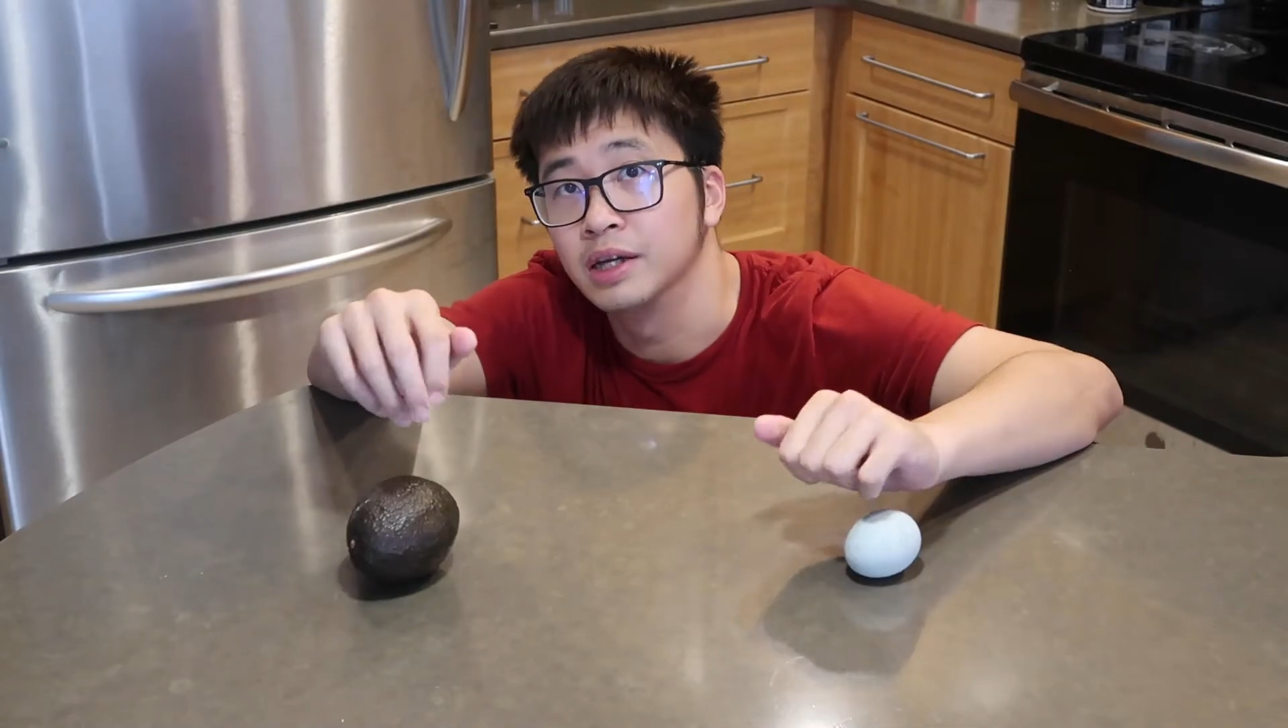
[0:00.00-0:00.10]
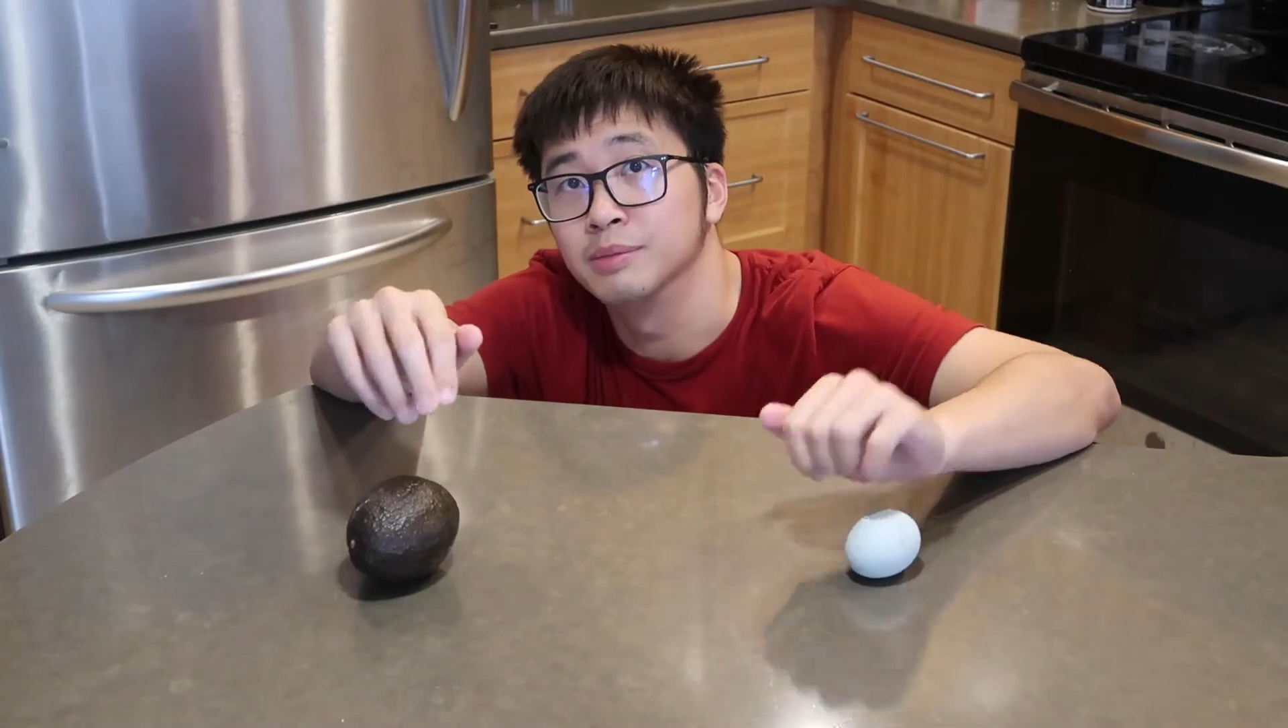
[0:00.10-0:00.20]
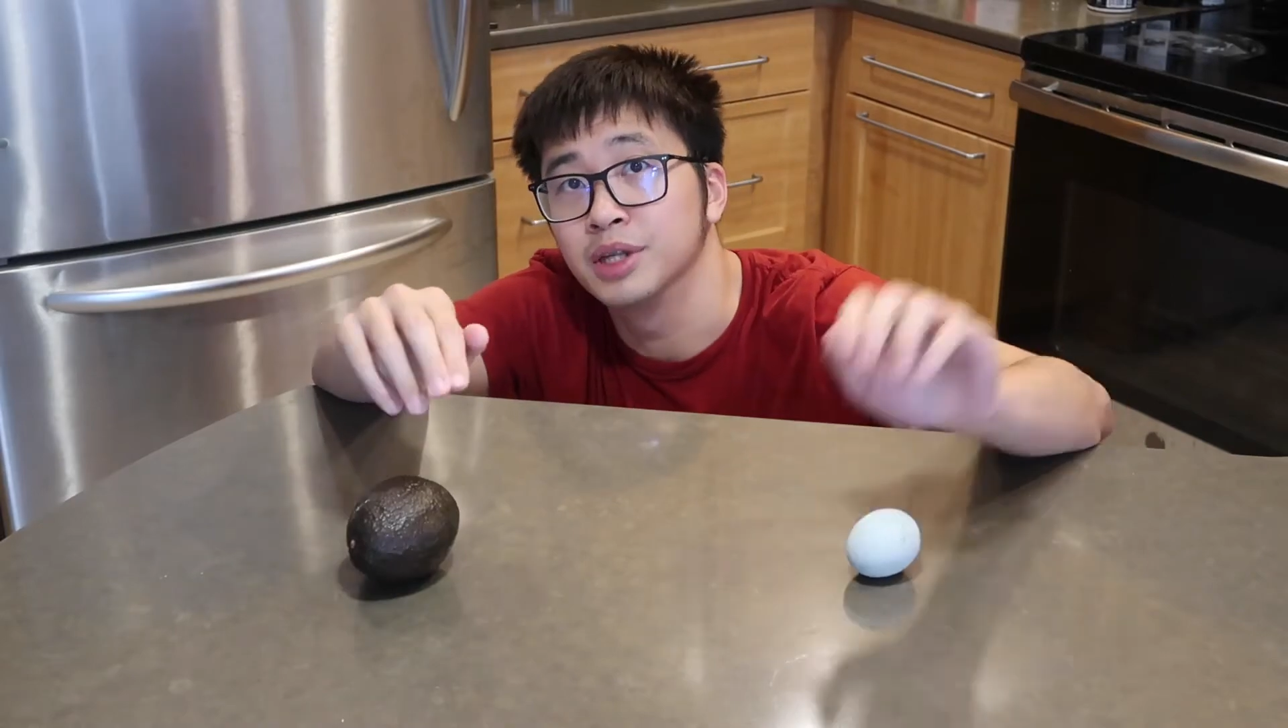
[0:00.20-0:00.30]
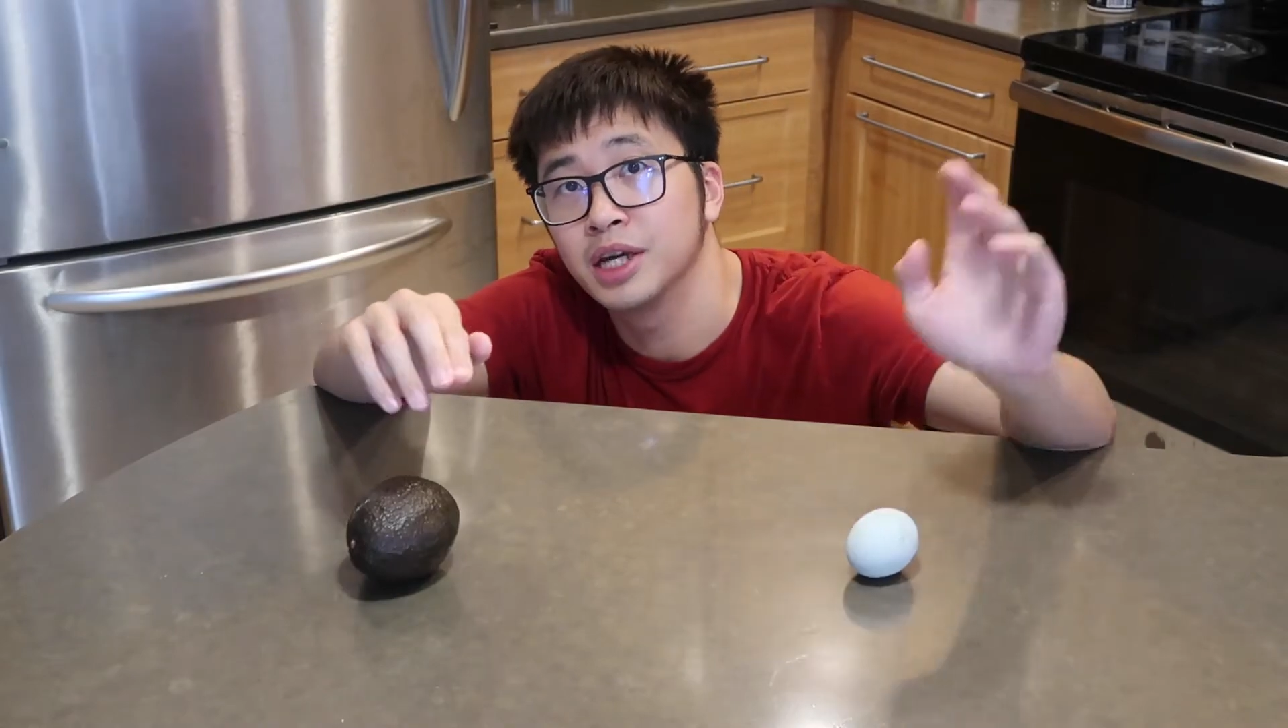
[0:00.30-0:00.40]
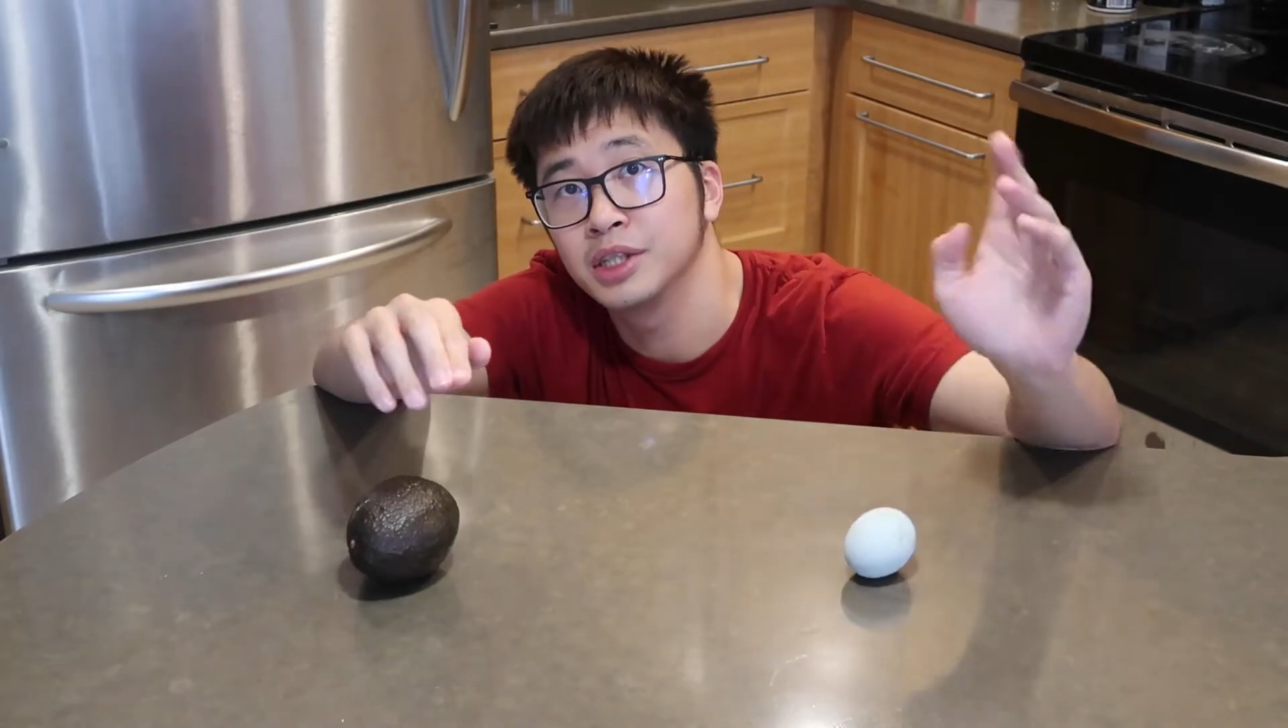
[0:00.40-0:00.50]

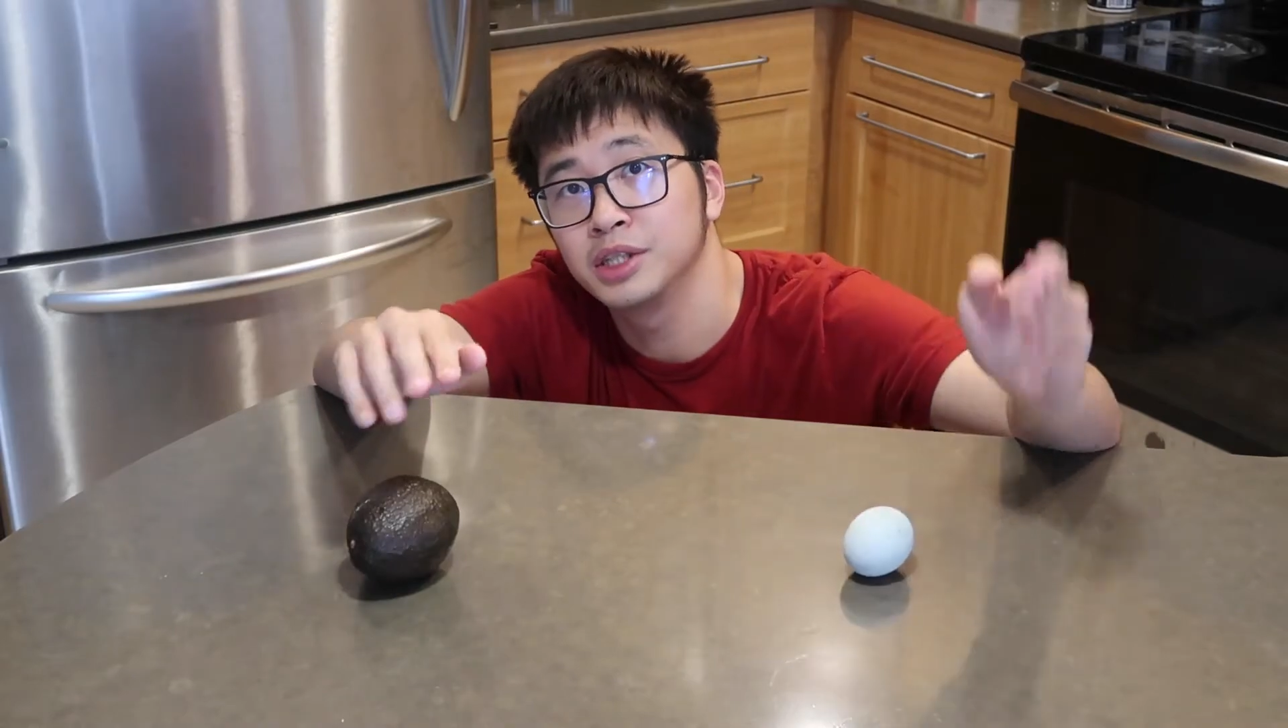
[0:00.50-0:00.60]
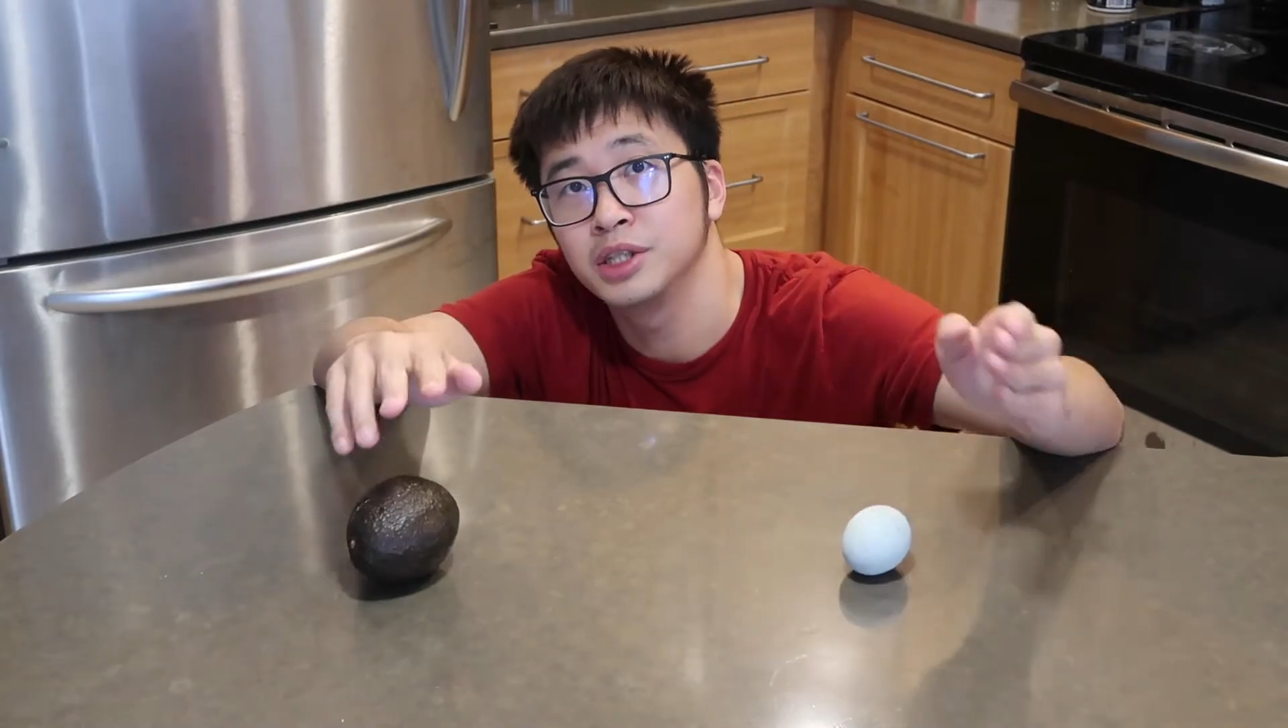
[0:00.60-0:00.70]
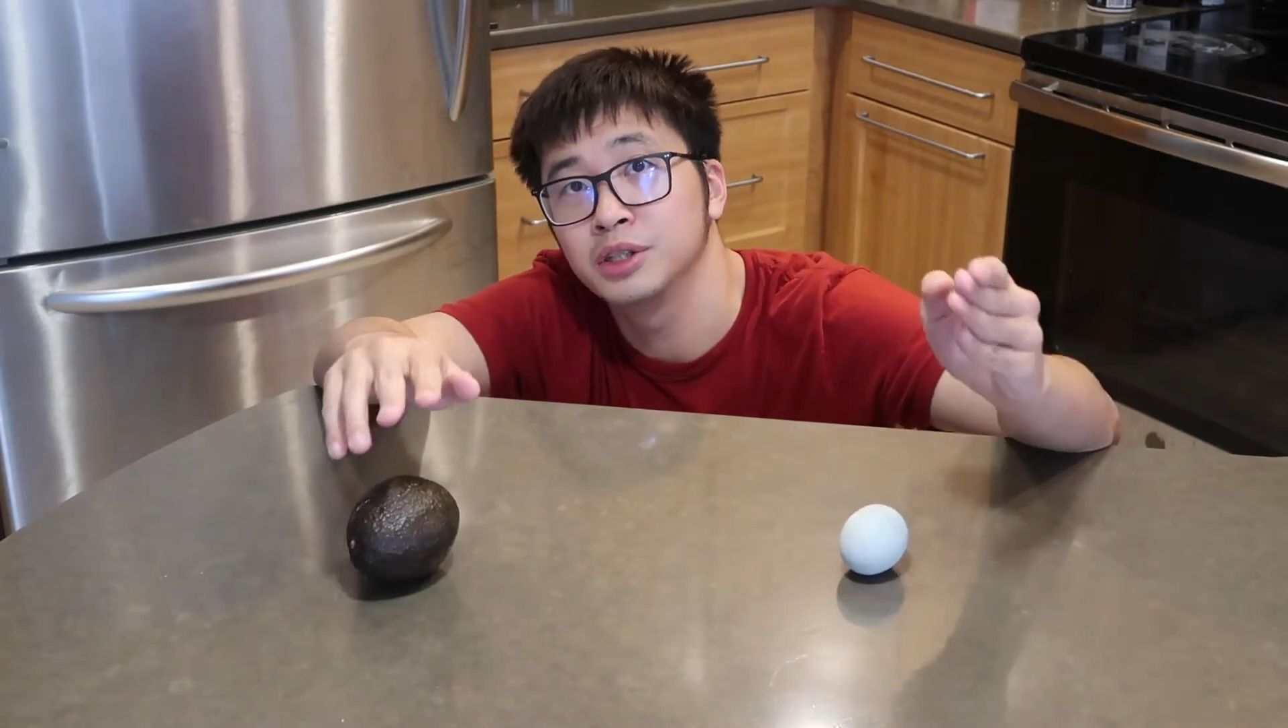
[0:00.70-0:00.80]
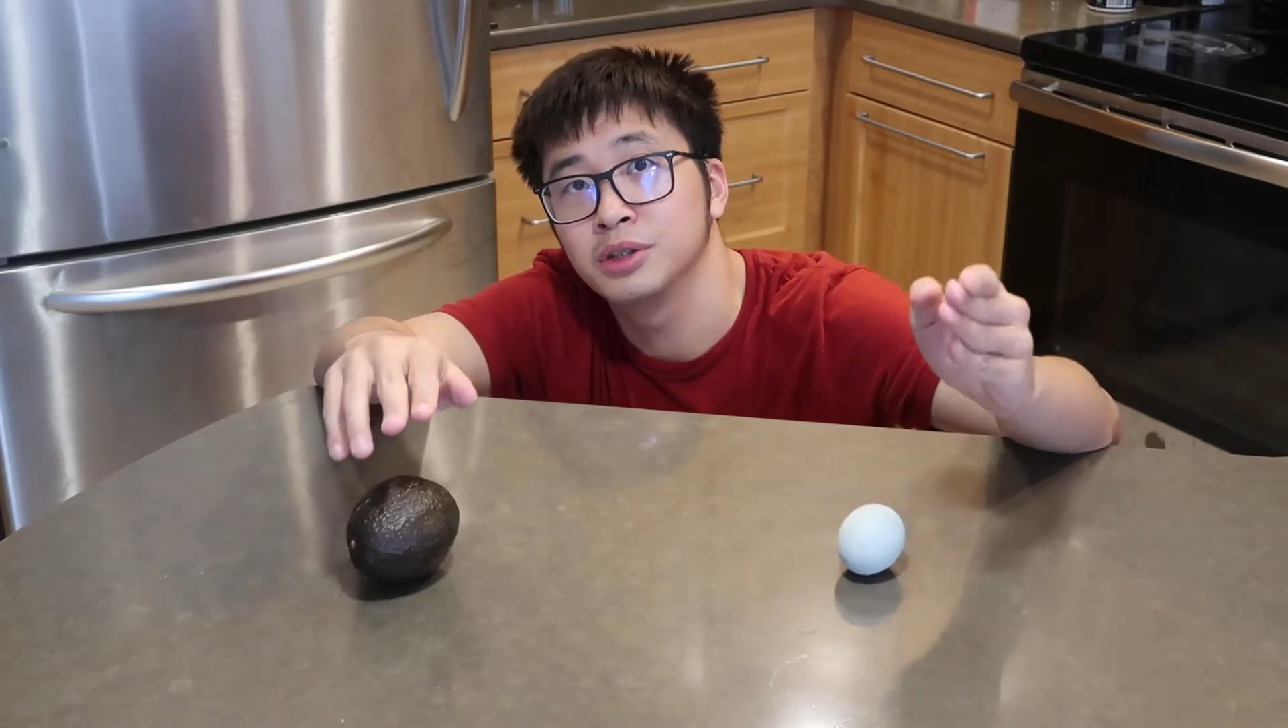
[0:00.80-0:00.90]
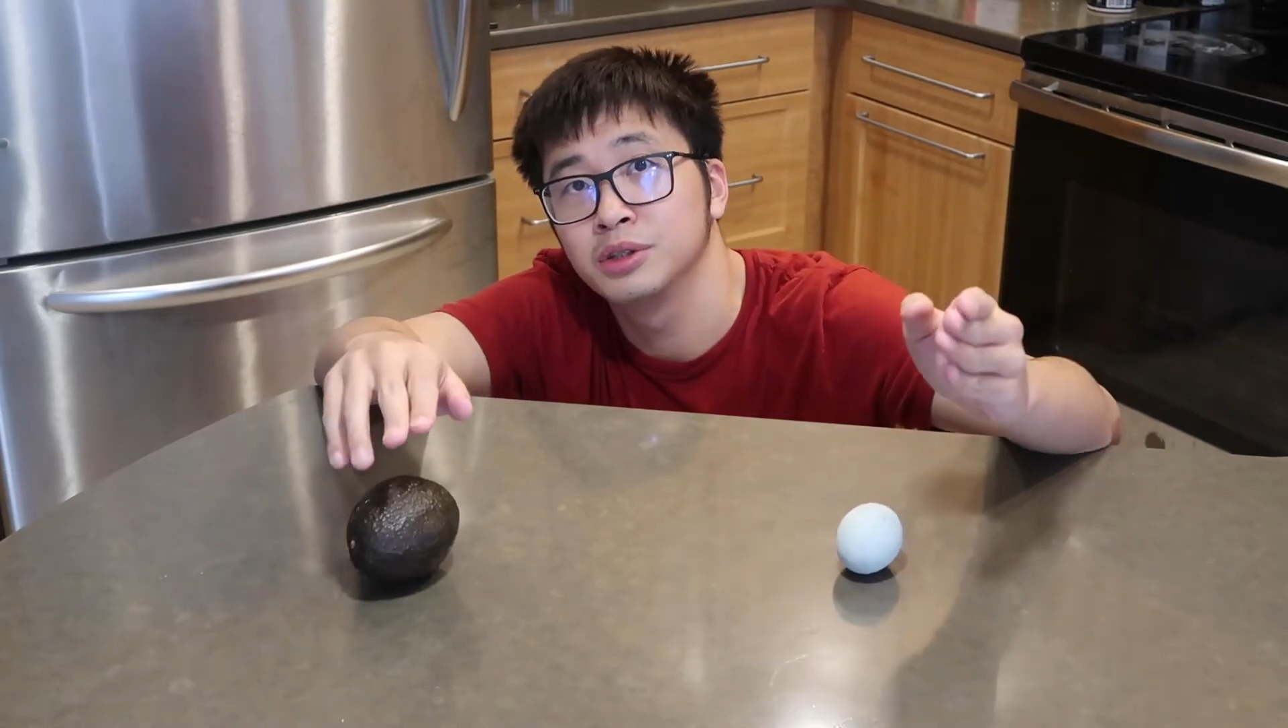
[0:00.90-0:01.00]
am not here